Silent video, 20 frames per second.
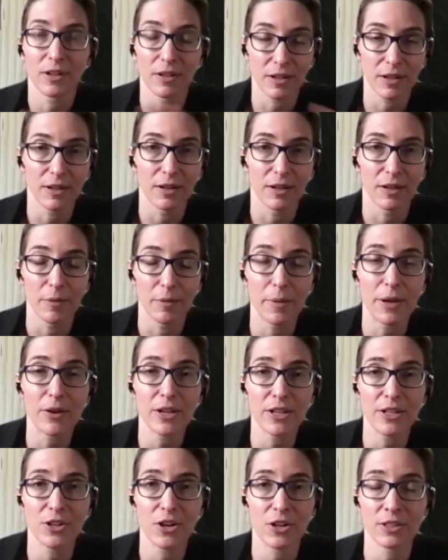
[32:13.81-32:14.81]
uh,
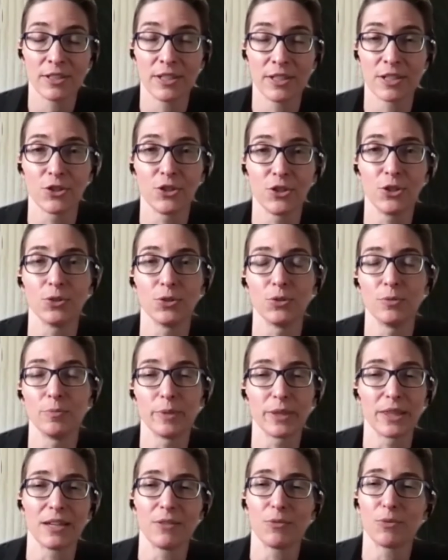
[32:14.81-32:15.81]
American dog ticks do,
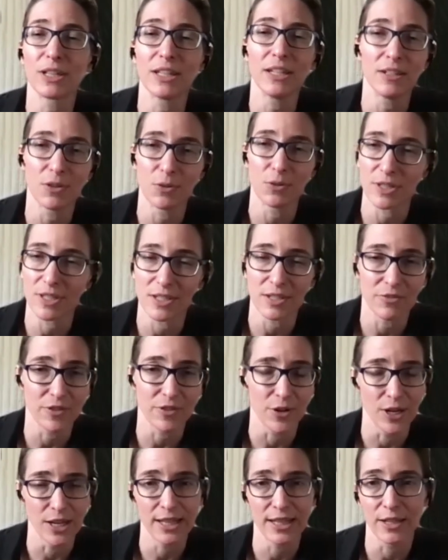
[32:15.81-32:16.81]
but they really don't see
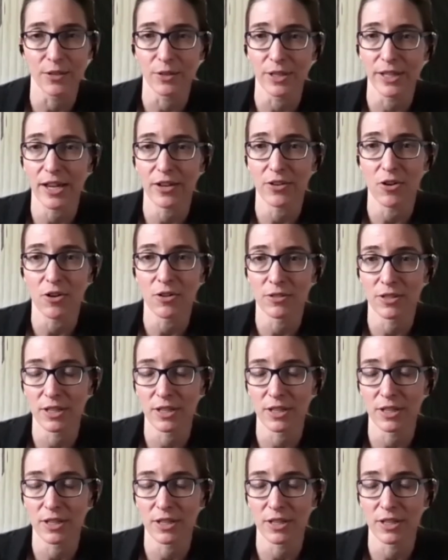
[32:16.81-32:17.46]
very clearly at all.